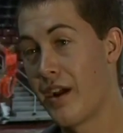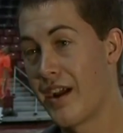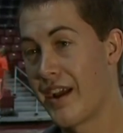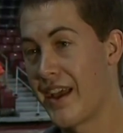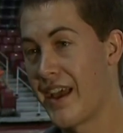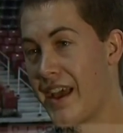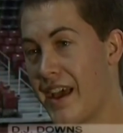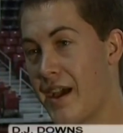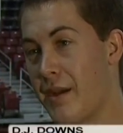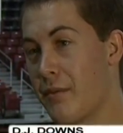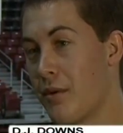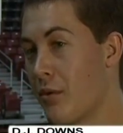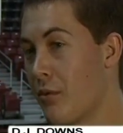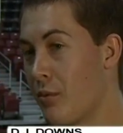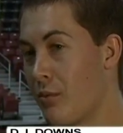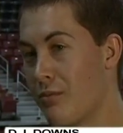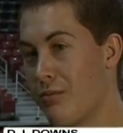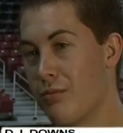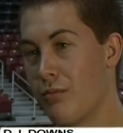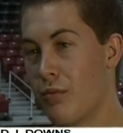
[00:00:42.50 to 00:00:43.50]
I am
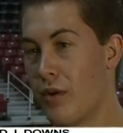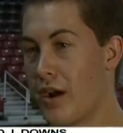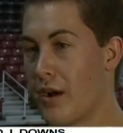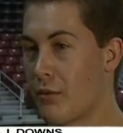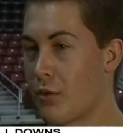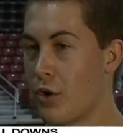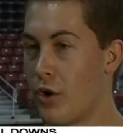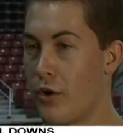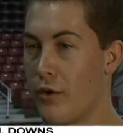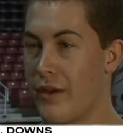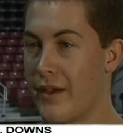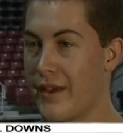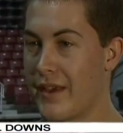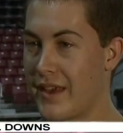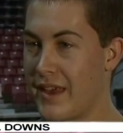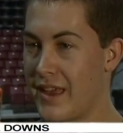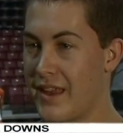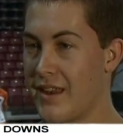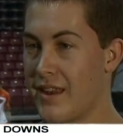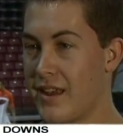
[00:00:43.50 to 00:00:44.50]
and where I'm
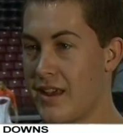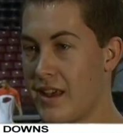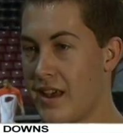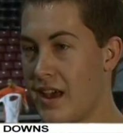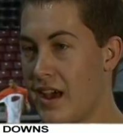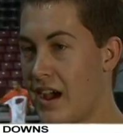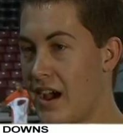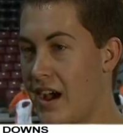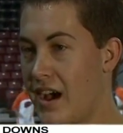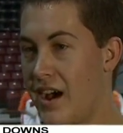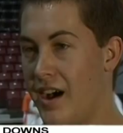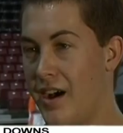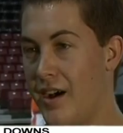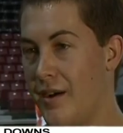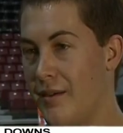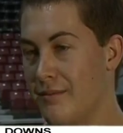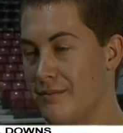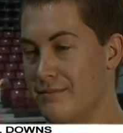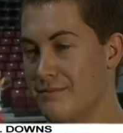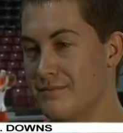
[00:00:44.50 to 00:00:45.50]
going, and
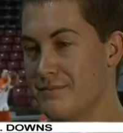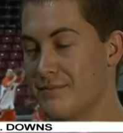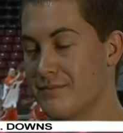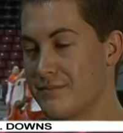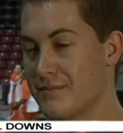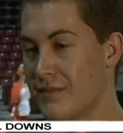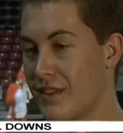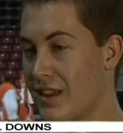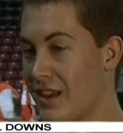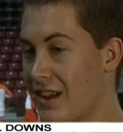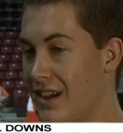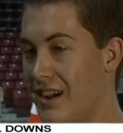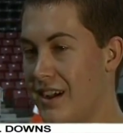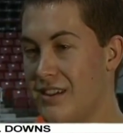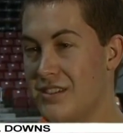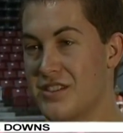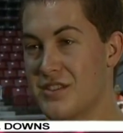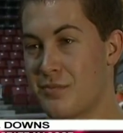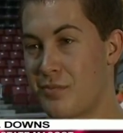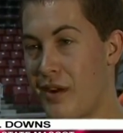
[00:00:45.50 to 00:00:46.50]

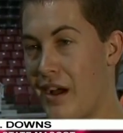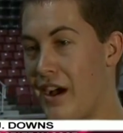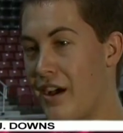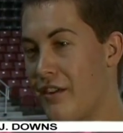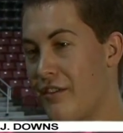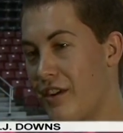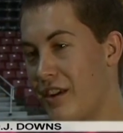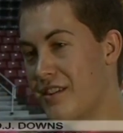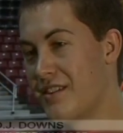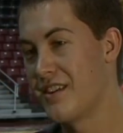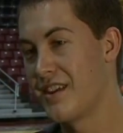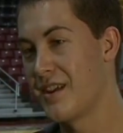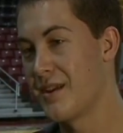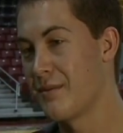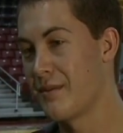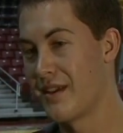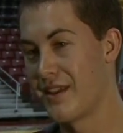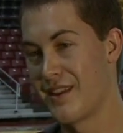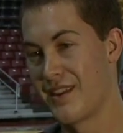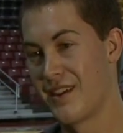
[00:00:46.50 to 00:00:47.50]
I'm just proud of our
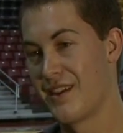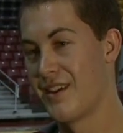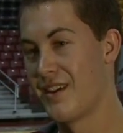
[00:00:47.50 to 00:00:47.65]
team, and